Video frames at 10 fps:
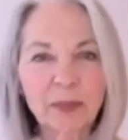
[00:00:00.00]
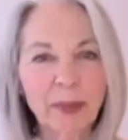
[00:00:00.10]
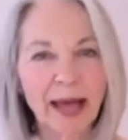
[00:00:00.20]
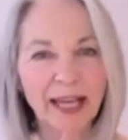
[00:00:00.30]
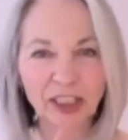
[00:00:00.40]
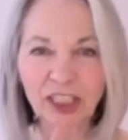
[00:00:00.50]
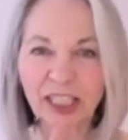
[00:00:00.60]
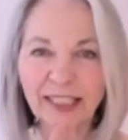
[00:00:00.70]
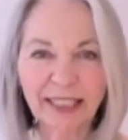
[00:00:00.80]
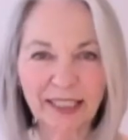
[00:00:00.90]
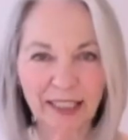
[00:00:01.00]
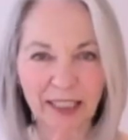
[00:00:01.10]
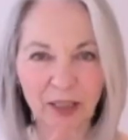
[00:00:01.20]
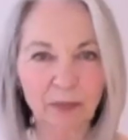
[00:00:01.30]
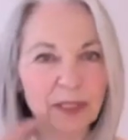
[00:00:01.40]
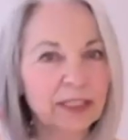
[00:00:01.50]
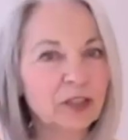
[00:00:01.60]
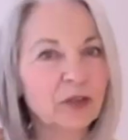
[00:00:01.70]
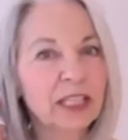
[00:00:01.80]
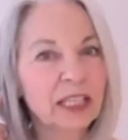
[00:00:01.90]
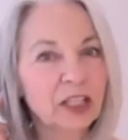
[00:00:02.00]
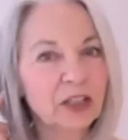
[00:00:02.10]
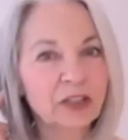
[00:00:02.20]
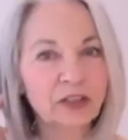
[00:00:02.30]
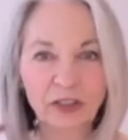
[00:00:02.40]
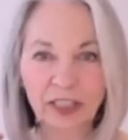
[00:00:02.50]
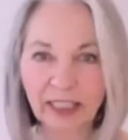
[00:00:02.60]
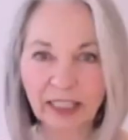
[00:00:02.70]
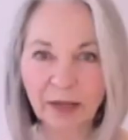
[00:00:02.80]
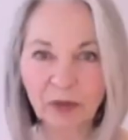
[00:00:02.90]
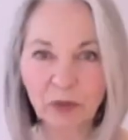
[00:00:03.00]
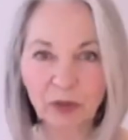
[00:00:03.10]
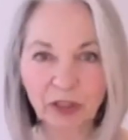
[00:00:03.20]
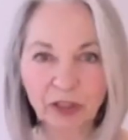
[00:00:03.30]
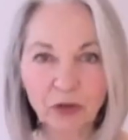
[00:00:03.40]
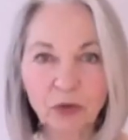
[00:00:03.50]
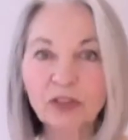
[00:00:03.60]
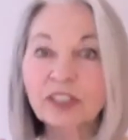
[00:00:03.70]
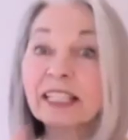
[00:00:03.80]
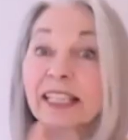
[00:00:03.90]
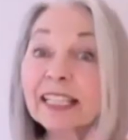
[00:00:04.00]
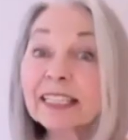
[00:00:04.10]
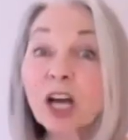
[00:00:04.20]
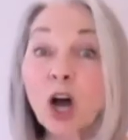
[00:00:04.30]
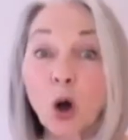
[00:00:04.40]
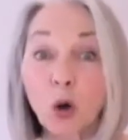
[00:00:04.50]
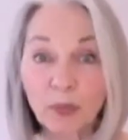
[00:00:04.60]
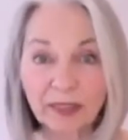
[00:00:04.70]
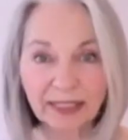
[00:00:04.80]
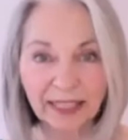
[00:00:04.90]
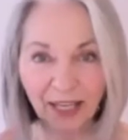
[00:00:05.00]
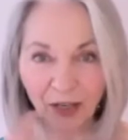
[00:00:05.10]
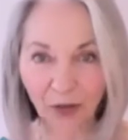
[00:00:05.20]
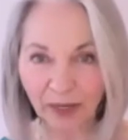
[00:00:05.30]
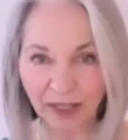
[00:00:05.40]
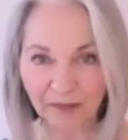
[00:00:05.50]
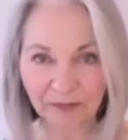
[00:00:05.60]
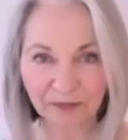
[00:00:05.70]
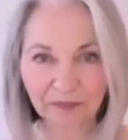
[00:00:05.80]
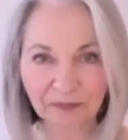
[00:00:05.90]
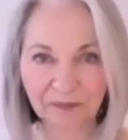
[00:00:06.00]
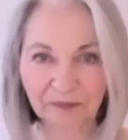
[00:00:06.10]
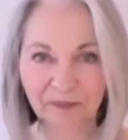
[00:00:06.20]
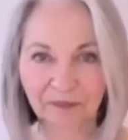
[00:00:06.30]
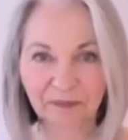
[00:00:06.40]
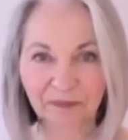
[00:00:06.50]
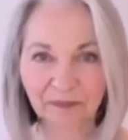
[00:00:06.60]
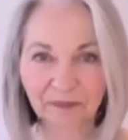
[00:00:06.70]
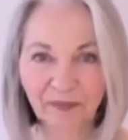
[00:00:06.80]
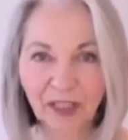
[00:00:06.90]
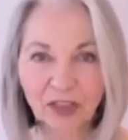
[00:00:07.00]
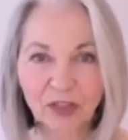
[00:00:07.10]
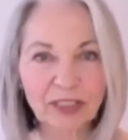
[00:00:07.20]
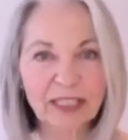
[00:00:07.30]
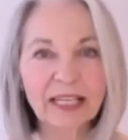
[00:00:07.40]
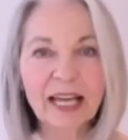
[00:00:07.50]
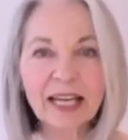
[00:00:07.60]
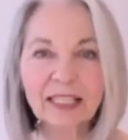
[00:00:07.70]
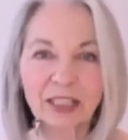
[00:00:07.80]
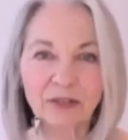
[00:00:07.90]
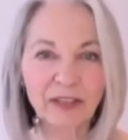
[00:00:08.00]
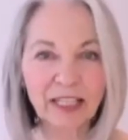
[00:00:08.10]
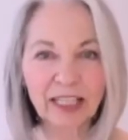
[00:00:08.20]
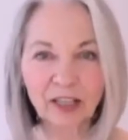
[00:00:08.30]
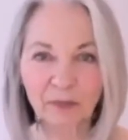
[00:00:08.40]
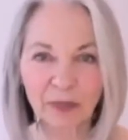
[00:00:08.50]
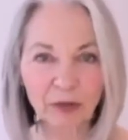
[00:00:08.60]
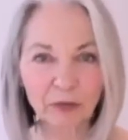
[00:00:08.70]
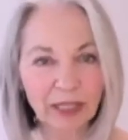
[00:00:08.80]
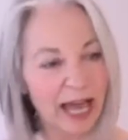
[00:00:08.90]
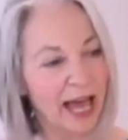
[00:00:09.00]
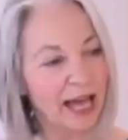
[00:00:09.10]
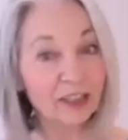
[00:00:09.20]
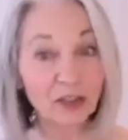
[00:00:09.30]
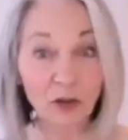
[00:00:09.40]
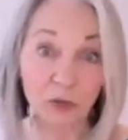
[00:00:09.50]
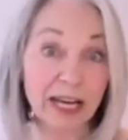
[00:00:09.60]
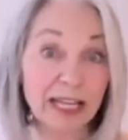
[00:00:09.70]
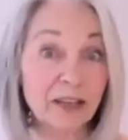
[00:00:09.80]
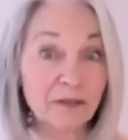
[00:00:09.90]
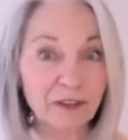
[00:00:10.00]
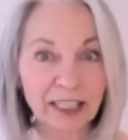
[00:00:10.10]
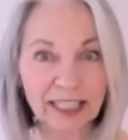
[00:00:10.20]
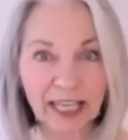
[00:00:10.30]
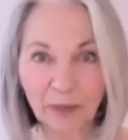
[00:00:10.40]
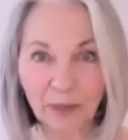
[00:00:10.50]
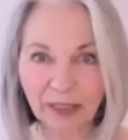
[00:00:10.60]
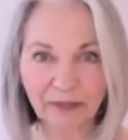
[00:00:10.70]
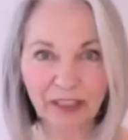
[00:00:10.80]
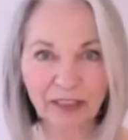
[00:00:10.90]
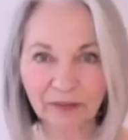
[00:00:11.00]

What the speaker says: back just a little bit so the ears are in alignment with the shoulders, and this opens the airway. So there's a nice feeling of being relaxed and already feeling uplifted.